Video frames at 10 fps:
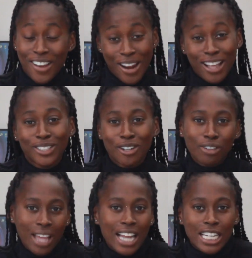I had
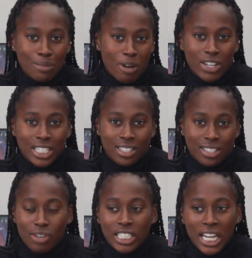to hand in my
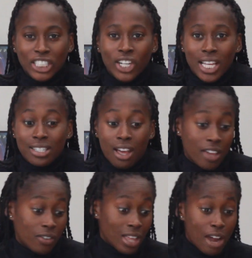resignation letter
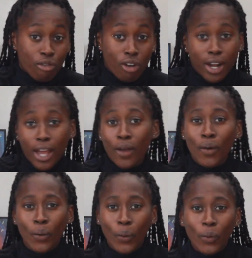either that Friday
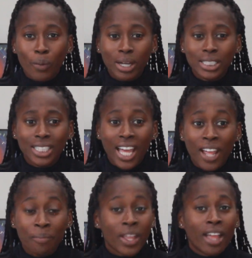or the Monday.